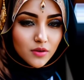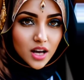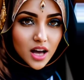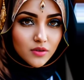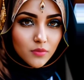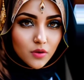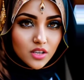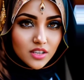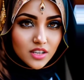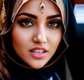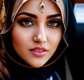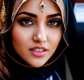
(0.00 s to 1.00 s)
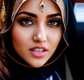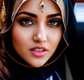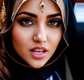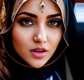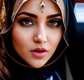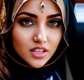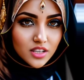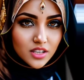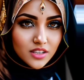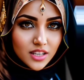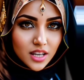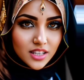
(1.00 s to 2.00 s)
I have personally found lemon
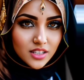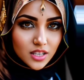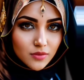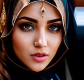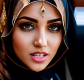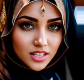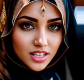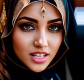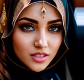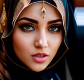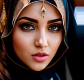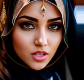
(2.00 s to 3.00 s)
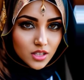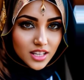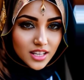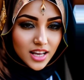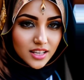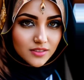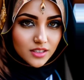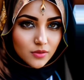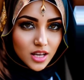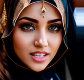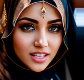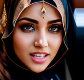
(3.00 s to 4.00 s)
juice extremely good in removing the tan from
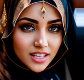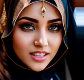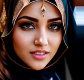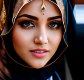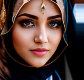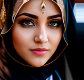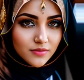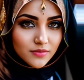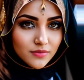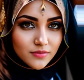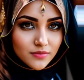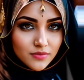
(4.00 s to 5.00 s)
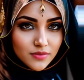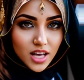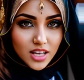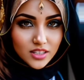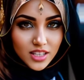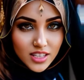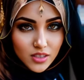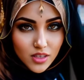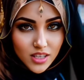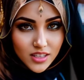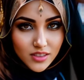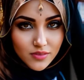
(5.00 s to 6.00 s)
my skin. How to
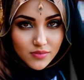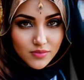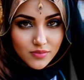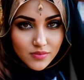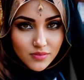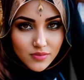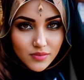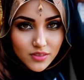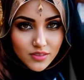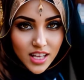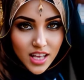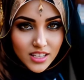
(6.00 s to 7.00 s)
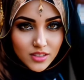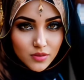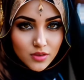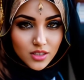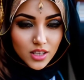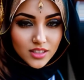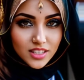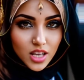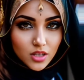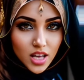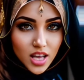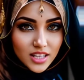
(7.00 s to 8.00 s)
use. Take a spoonful of
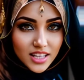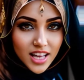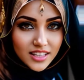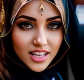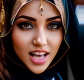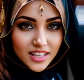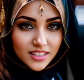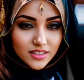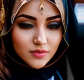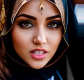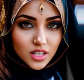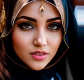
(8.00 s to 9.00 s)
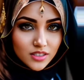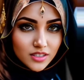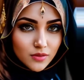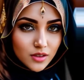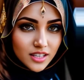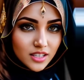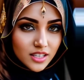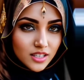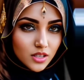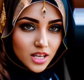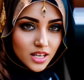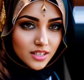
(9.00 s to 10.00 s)
turmeric and add some drops of lemon juice
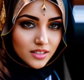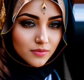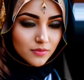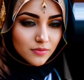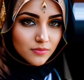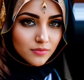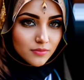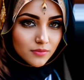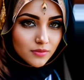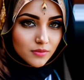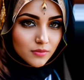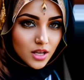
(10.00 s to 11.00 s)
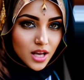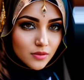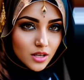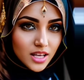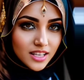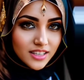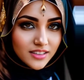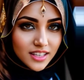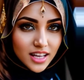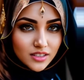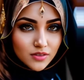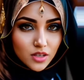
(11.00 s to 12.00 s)
to it. Make a paste
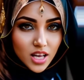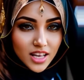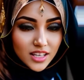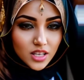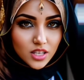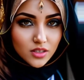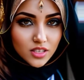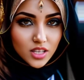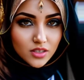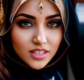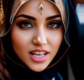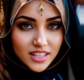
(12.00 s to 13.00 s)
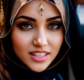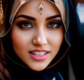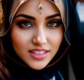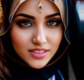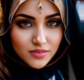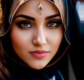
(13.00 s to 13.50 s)
and apply it all over your face.